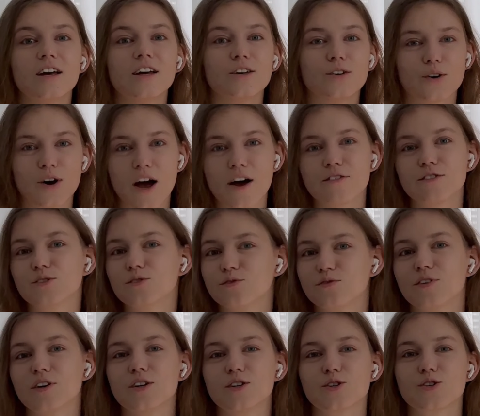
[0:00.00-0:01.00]
you have to
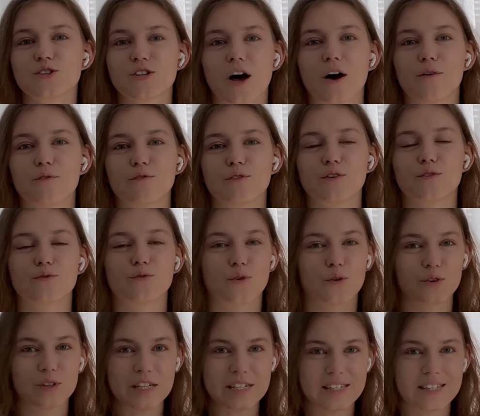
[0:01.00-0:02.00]
finish something
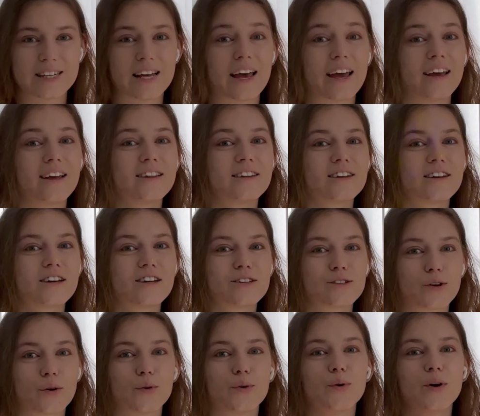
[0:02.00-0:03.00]
for this date
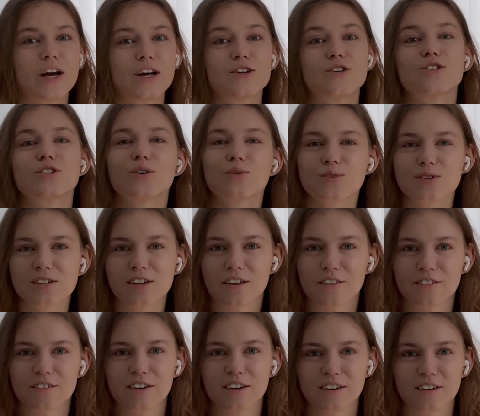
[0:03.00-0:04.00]
so you can show
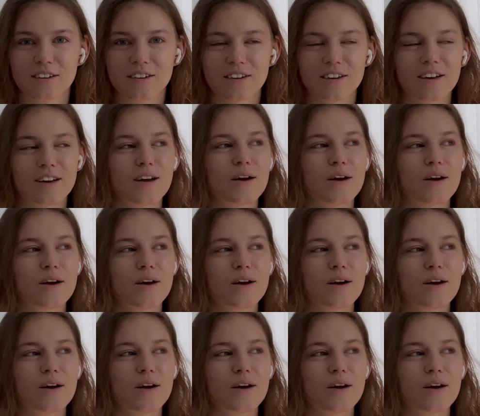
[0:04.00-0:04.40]
something